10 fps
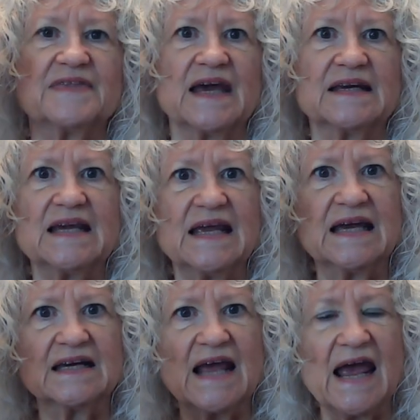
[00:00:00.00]
than
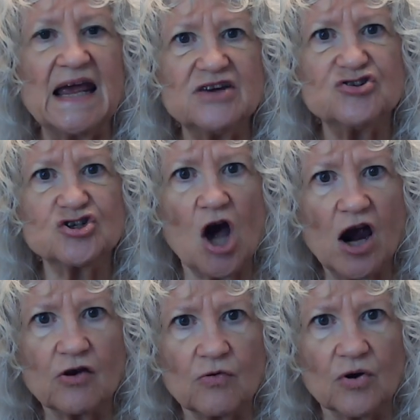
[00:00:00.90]
in a
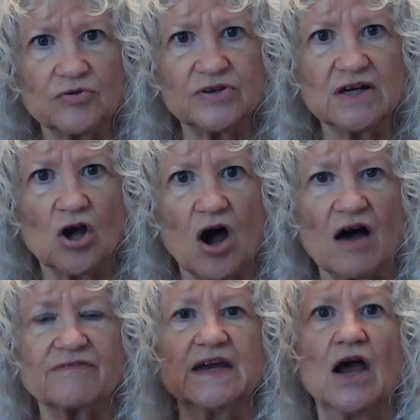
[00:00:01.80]
dark roasted
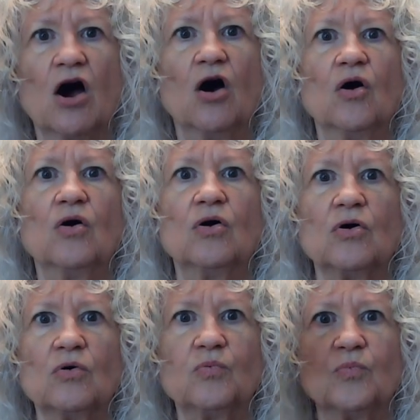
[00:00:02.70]
coffee.
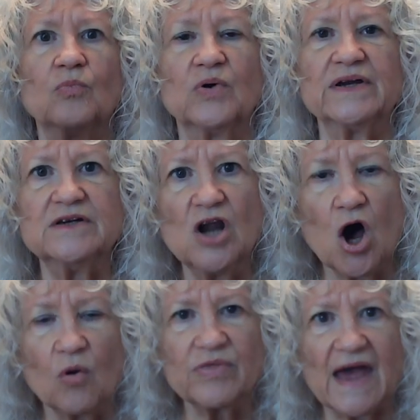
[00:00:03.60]
Who would
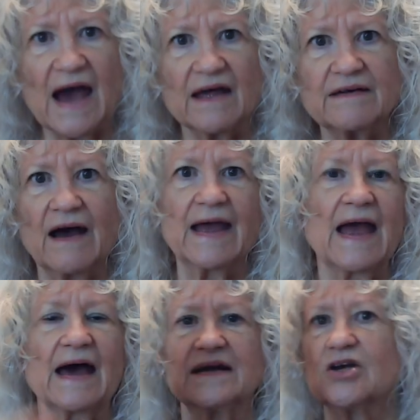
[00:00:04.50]
know that? I
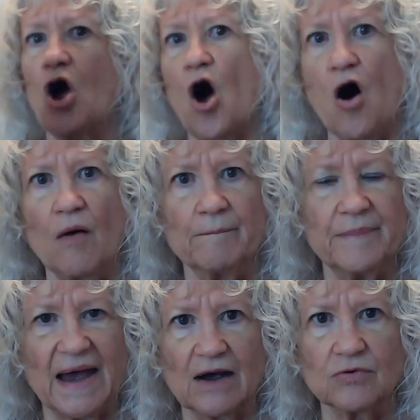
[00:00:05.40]
had it all
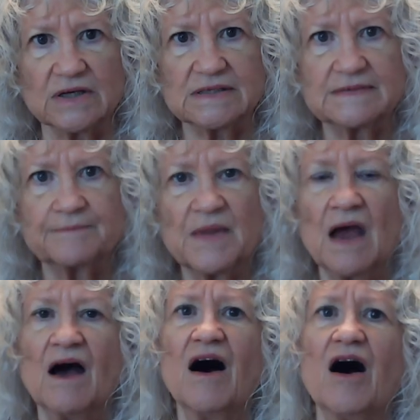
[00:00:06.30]
backwards.
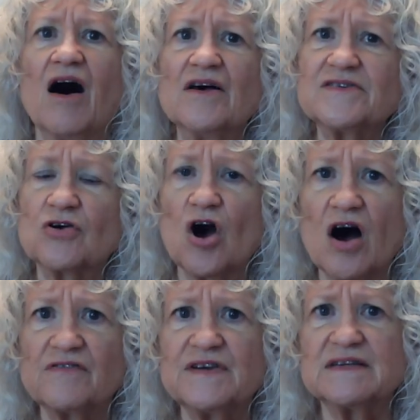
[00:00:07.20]
Also,
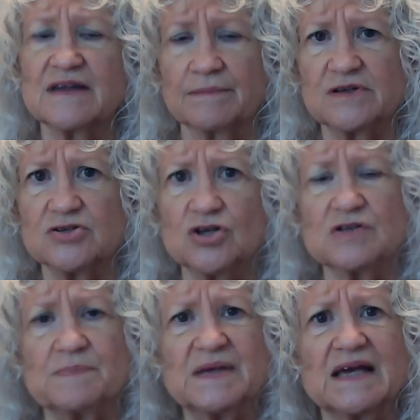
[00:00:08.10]
coffee
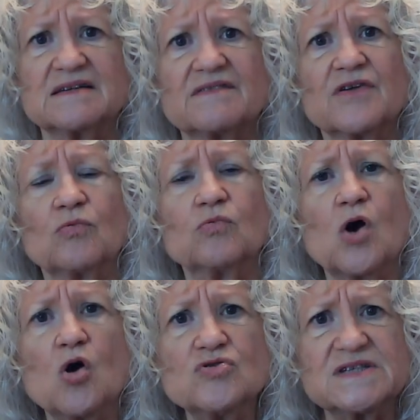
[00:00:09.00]
substitutes, because of the
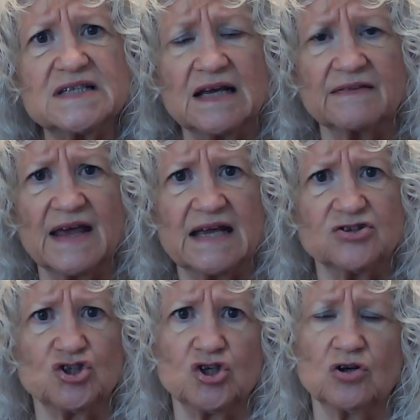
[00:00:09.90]
roasting they
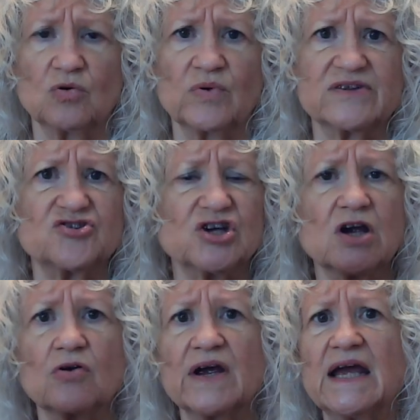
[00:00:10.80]
do with
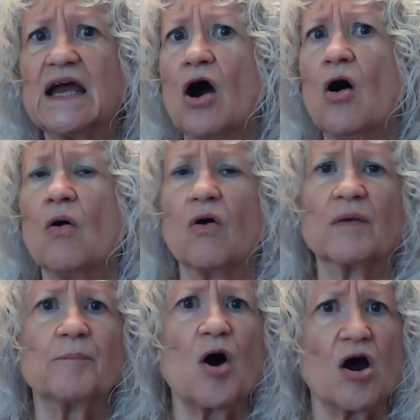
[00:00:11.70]
chicory or
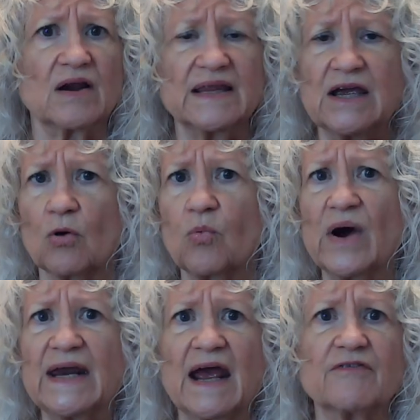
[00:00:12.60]
barley or
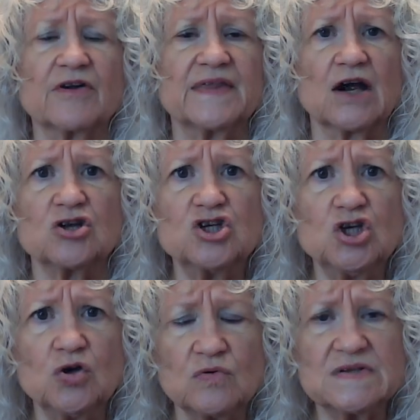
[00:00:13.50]
whatever they're
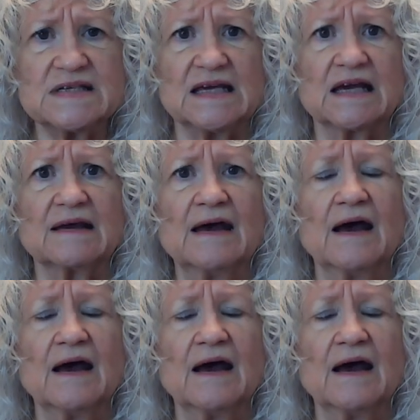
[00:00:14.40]
using,